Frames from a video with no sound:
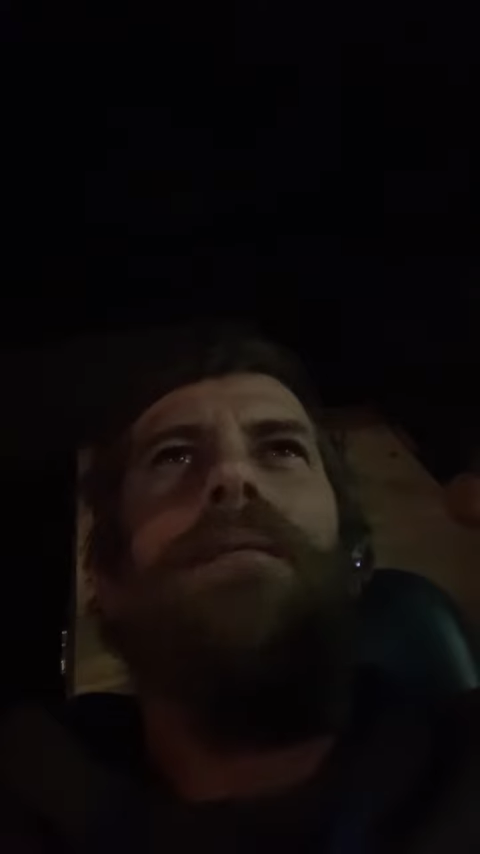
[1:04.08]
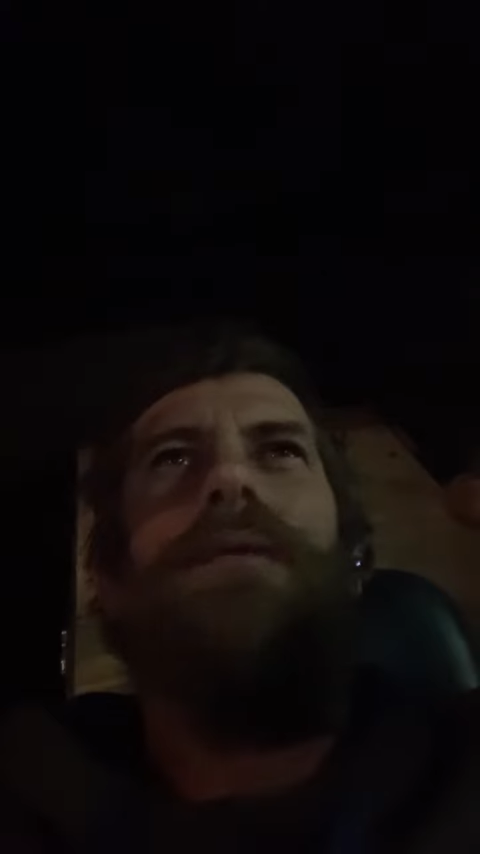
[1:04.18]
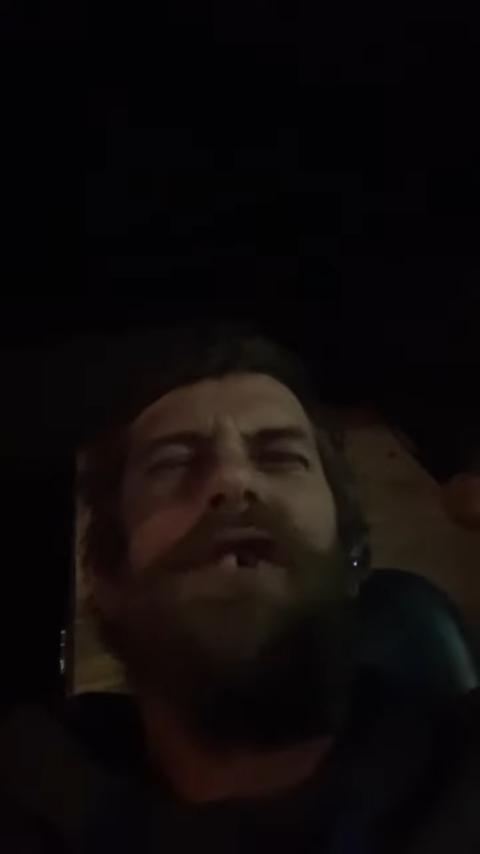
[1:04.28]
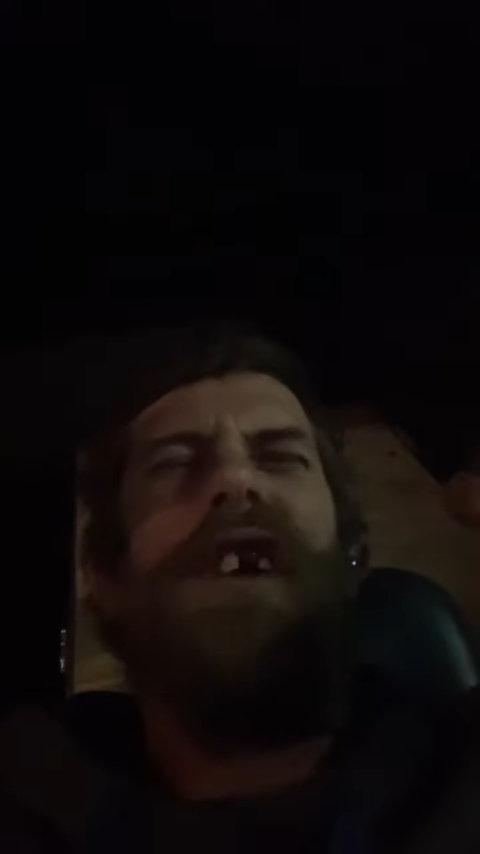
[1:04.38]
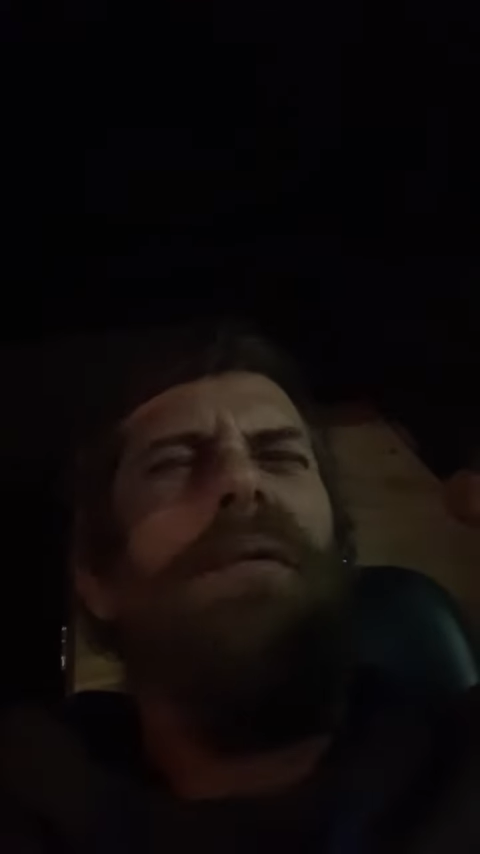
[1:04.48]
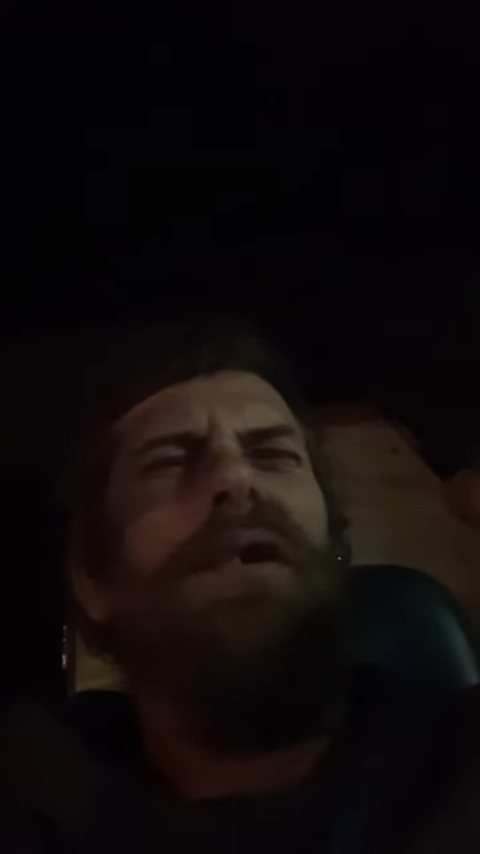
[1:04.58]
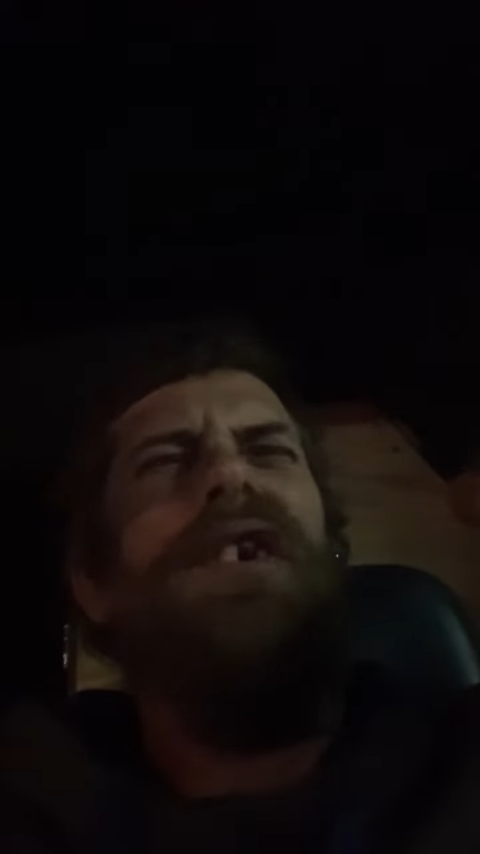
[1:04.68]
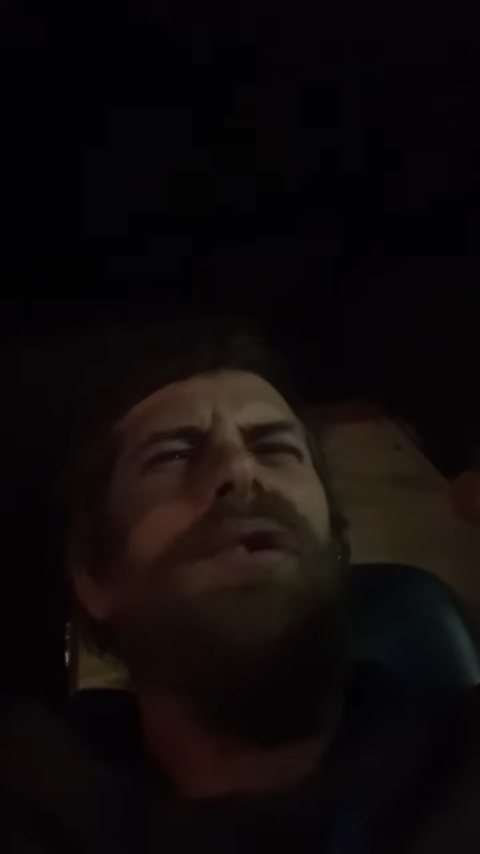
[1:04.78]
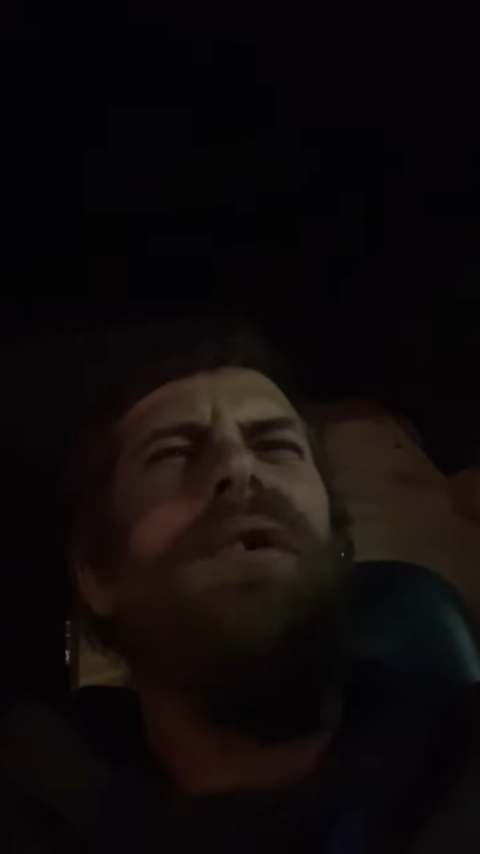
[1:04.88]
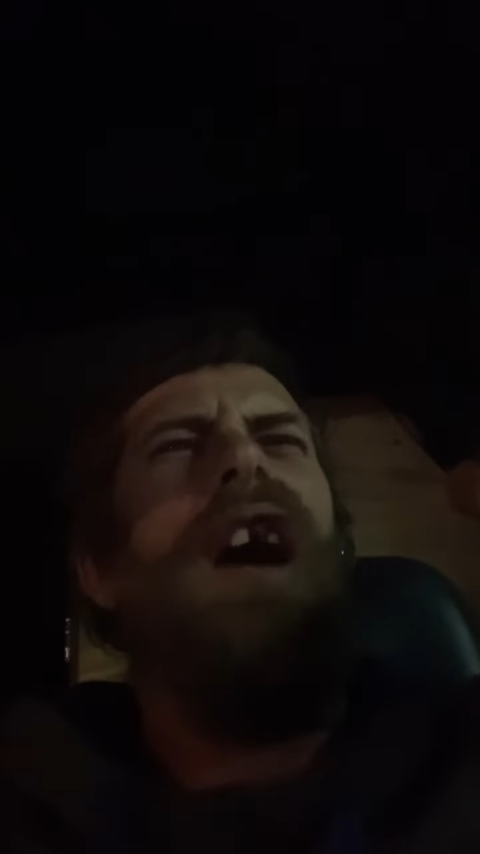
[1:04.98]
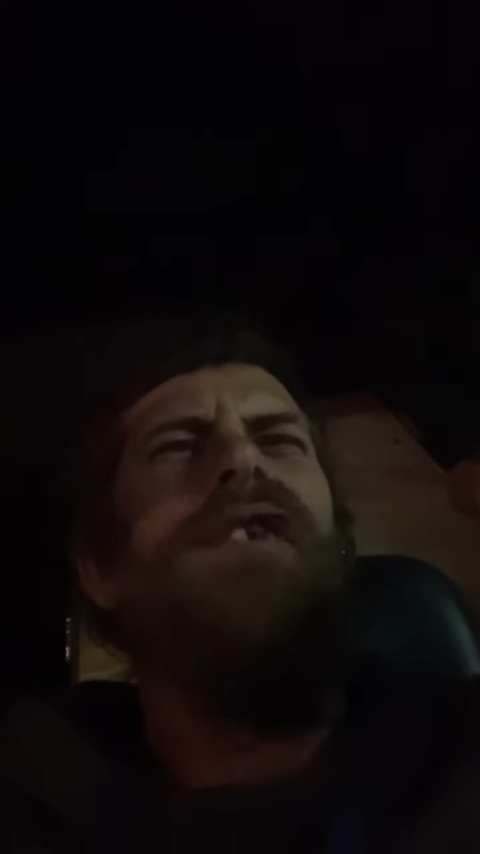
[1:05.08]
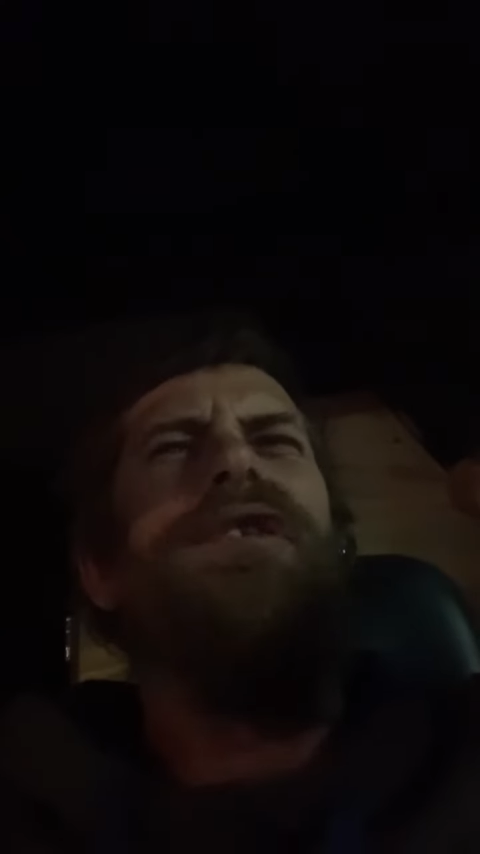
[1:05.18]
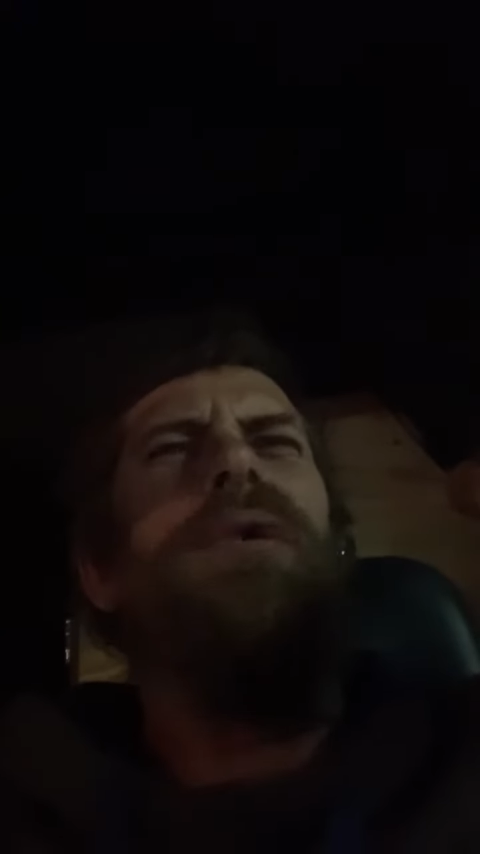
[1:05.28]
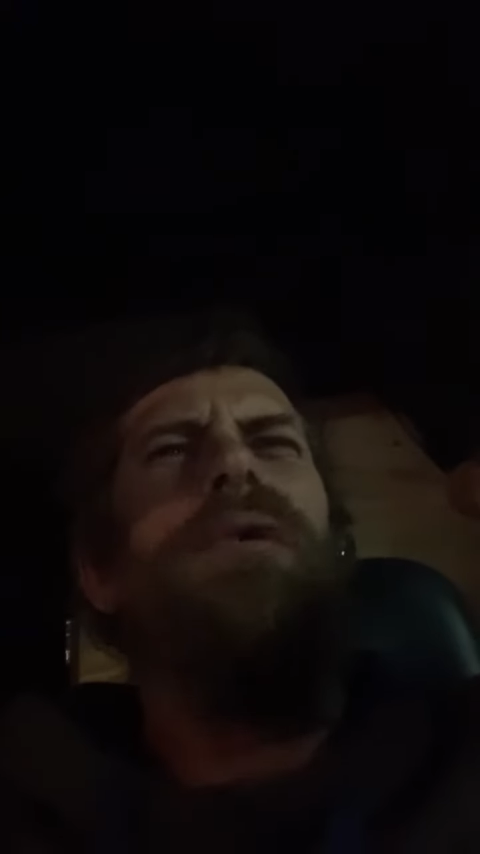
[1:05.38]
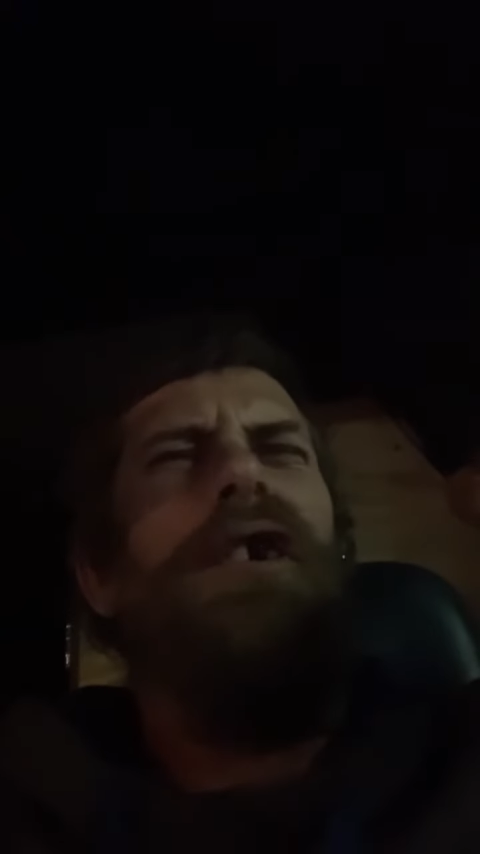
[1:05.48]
and was like, What are you guys doing?